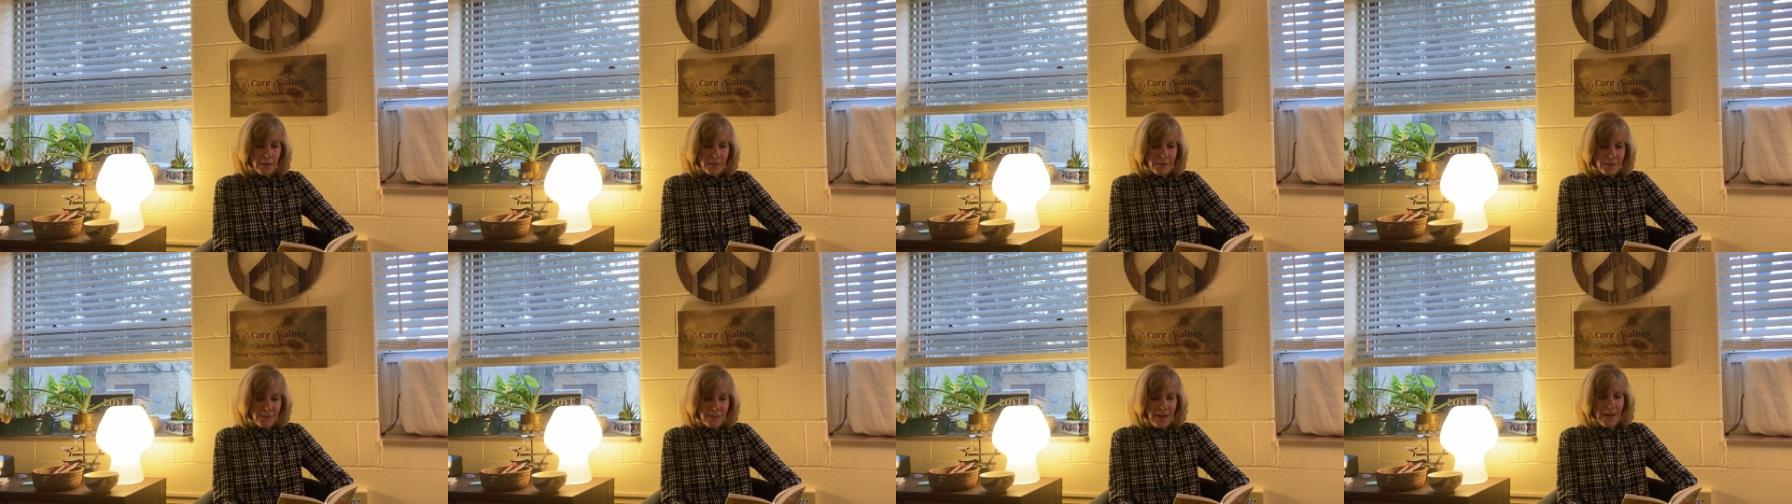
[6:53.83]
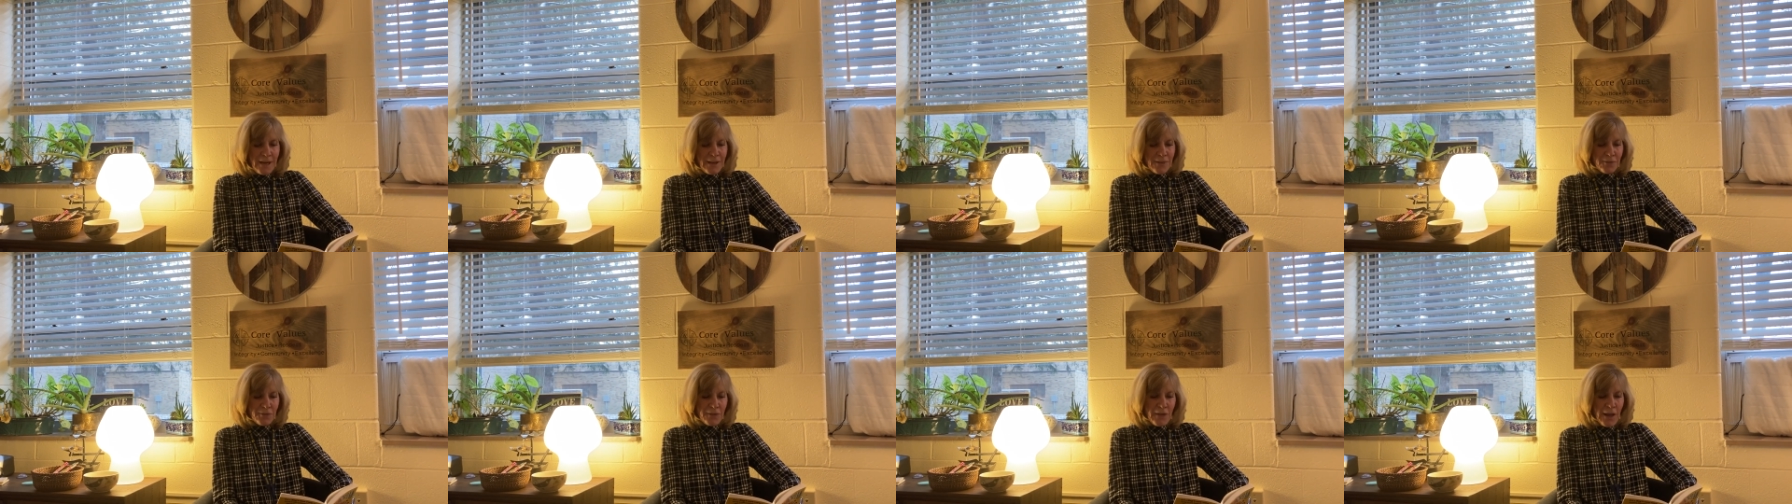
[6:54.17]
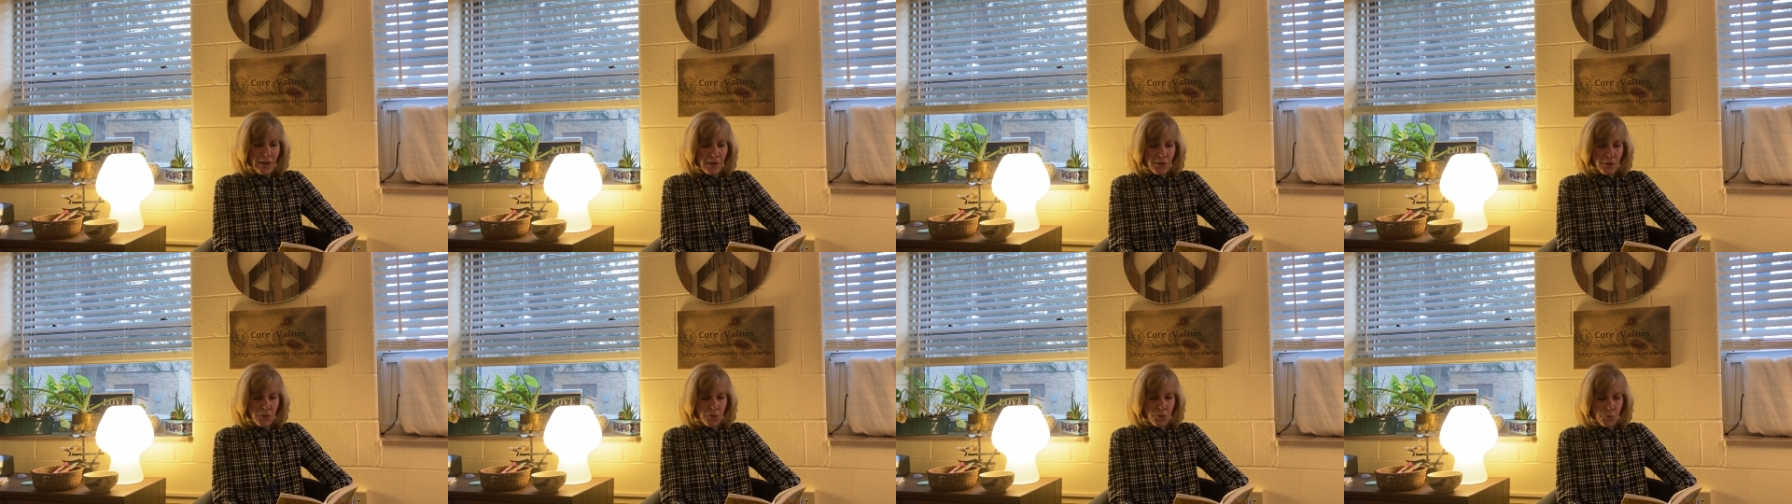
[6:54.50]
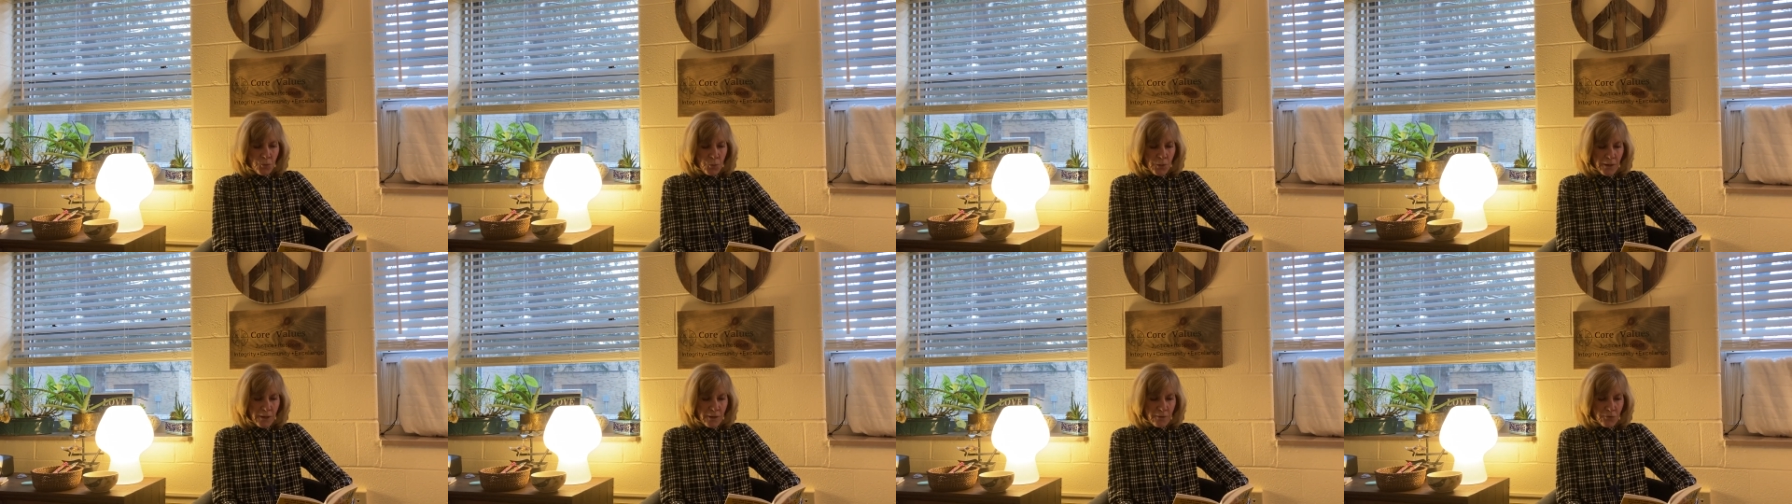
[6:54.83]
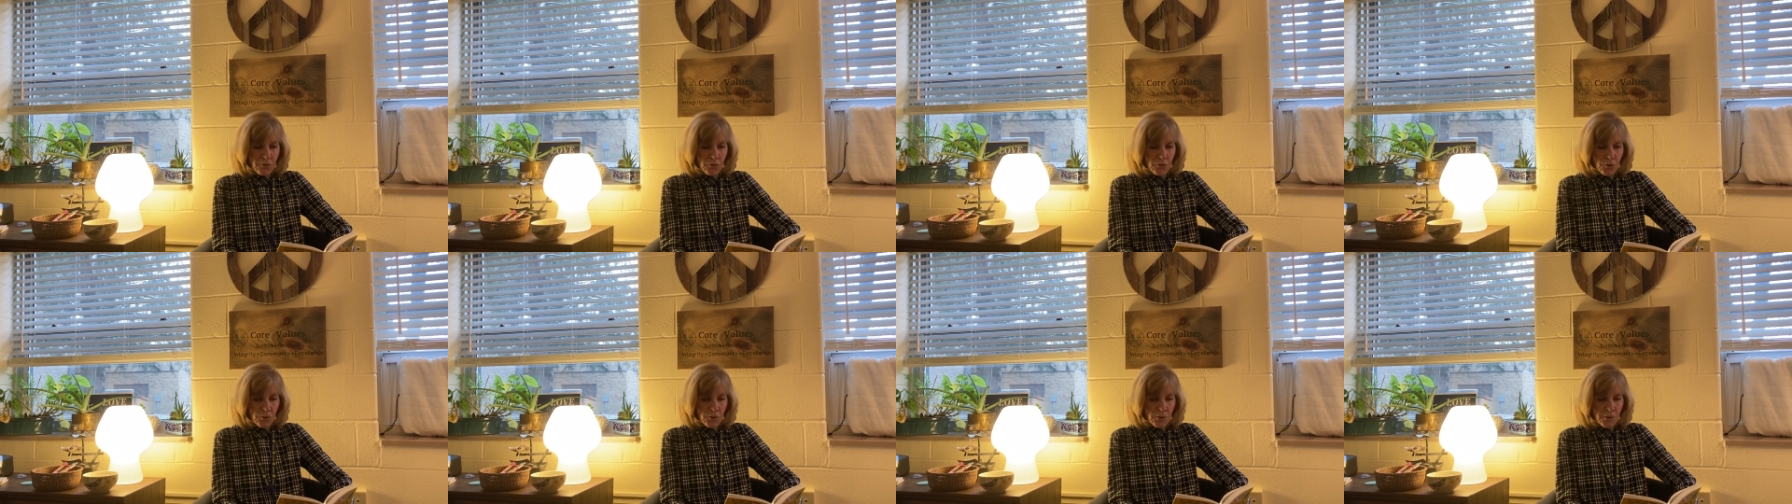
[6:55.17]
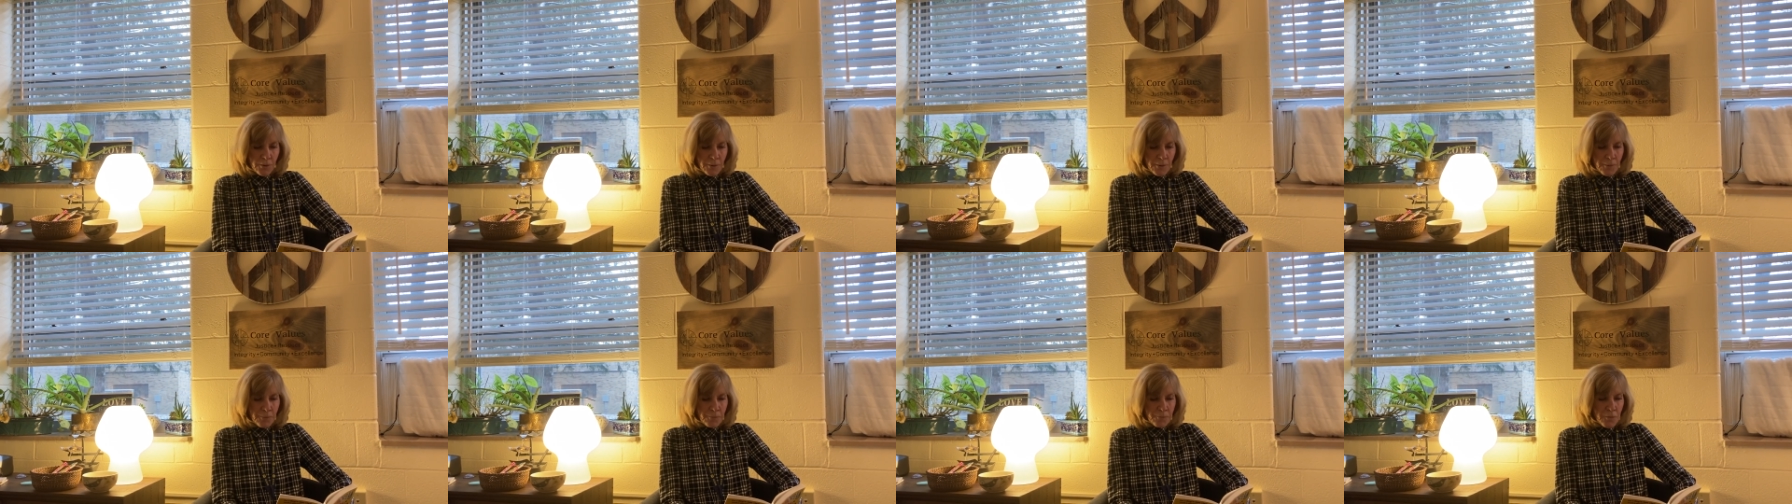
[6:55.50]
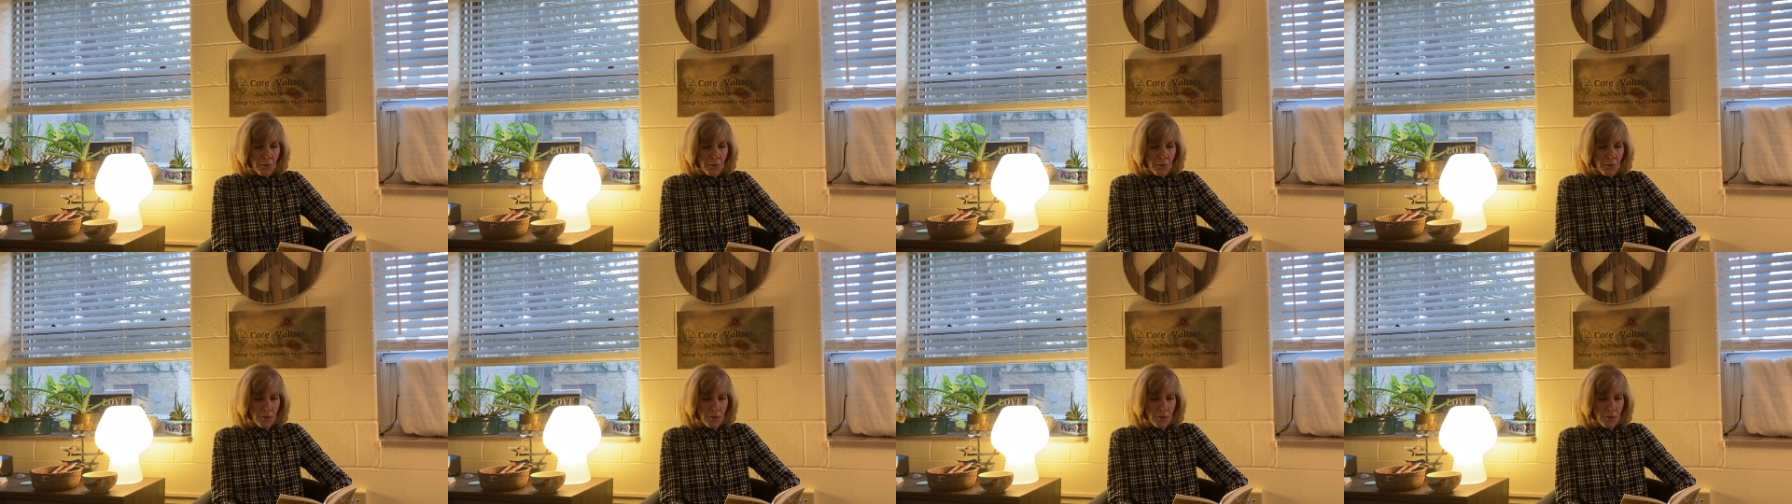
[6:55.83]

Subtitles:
Take that, you wicked floor.